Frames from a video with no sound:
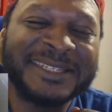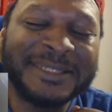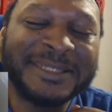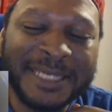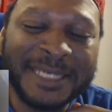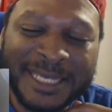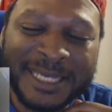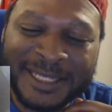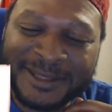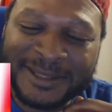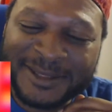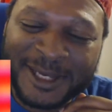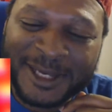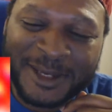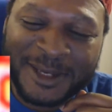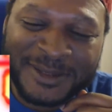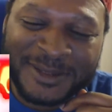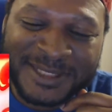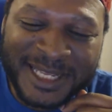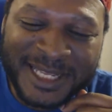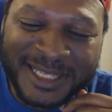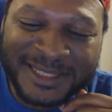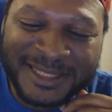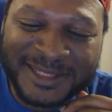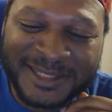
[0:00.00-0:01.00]
See,
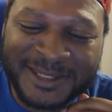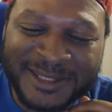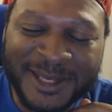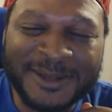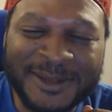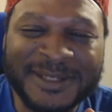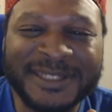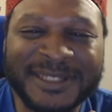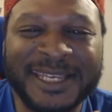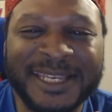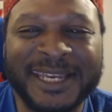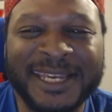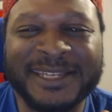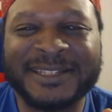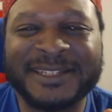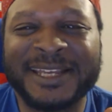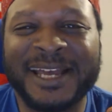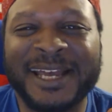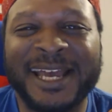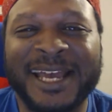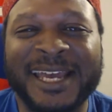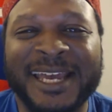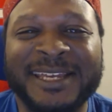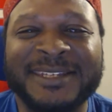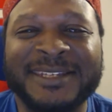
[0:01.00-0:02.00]
those days,
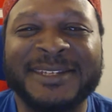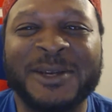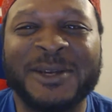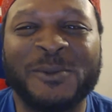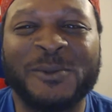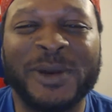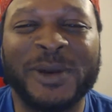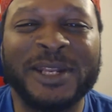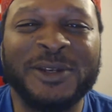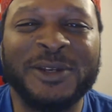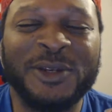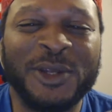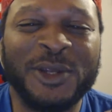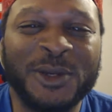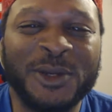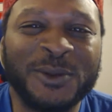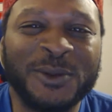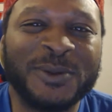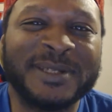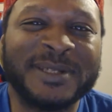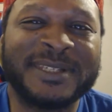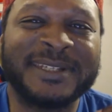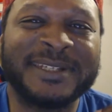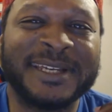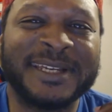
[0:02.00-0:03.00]
guys, when
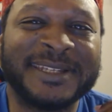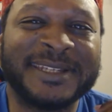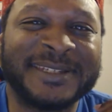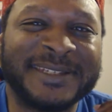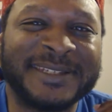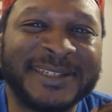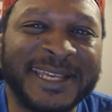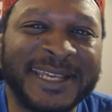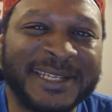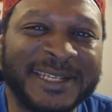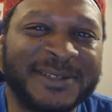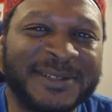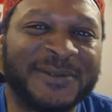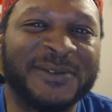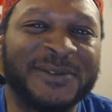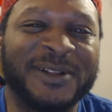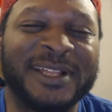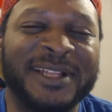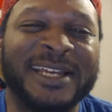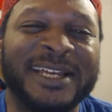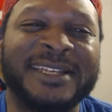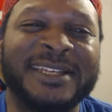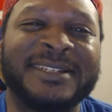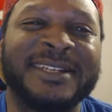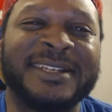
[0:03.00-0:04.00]
you were
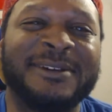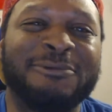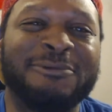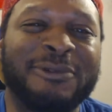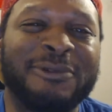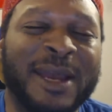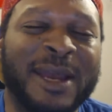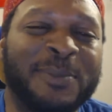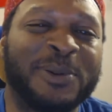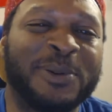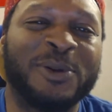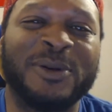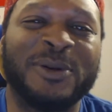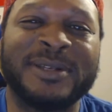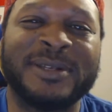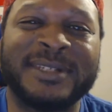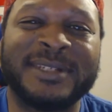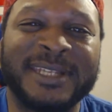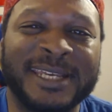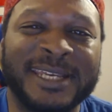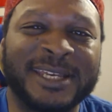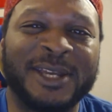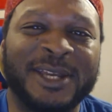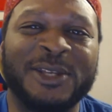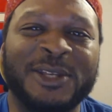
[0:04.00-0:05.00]
successful as a rapper or
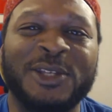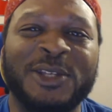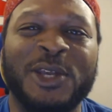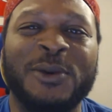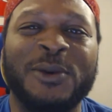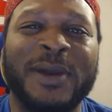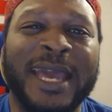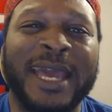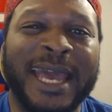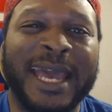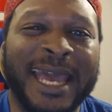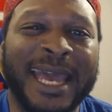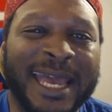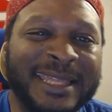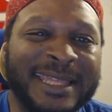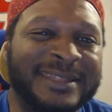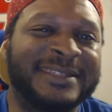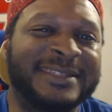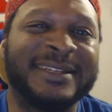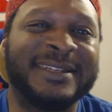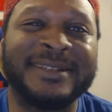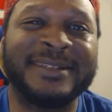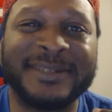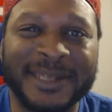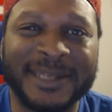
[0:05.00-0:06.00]
singer, you had
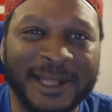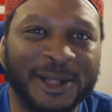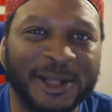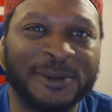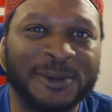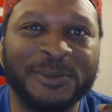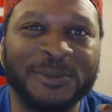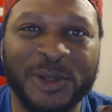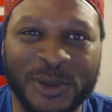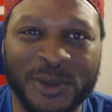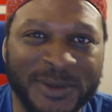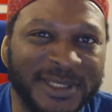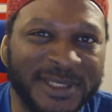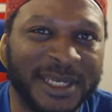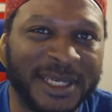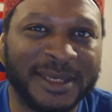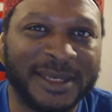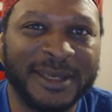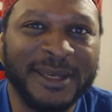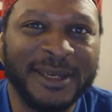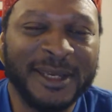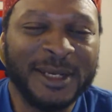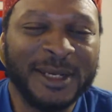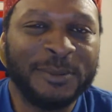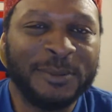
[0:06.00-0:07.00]
to sell music
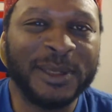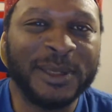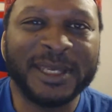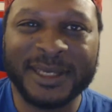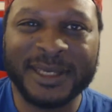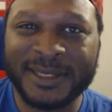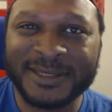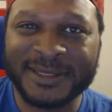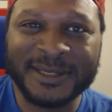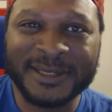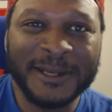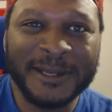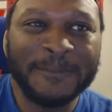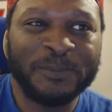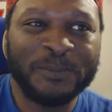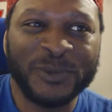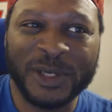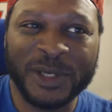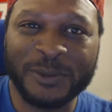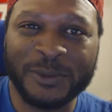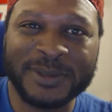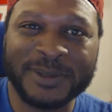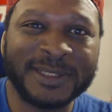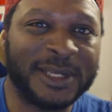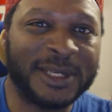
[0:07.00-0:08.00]
because
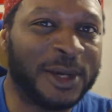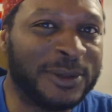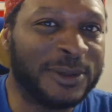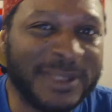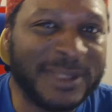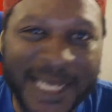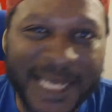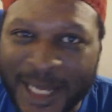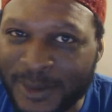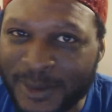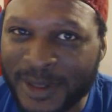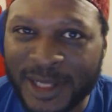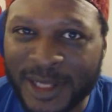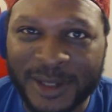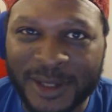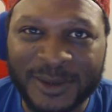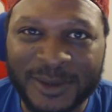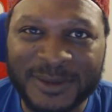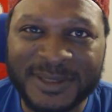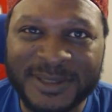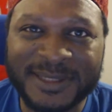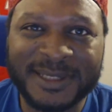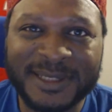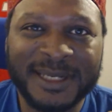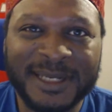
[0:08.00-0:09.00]
there was no
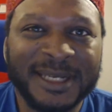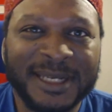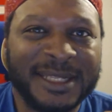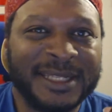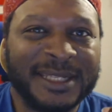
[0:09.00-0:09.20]
downloads.